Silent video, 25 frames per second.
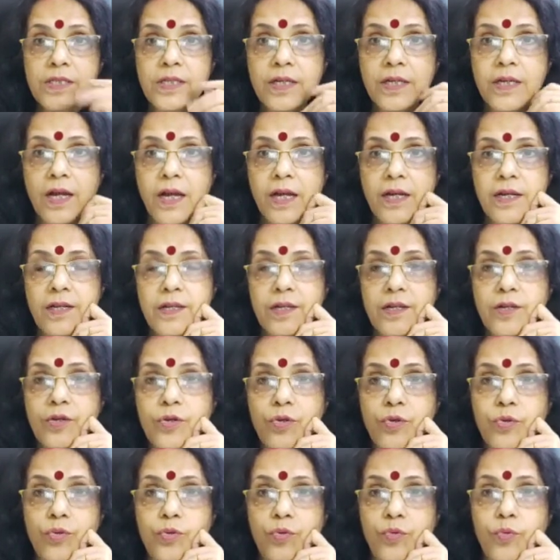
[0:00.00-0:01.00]
the gardener
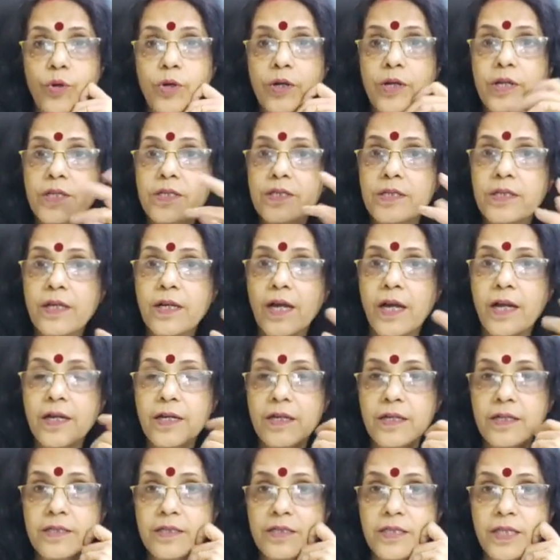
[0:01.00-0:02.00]
croon? What does the
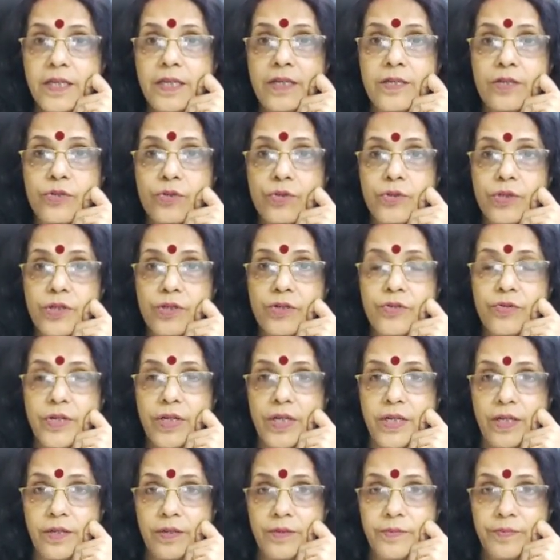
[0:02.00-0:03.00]
gardener sing to the
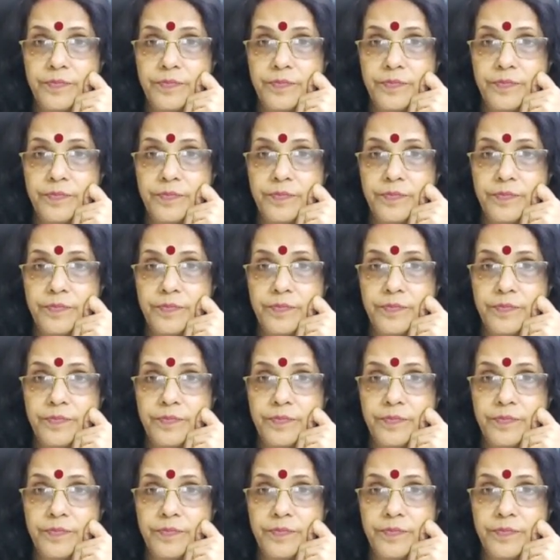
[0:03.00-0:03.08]
tree?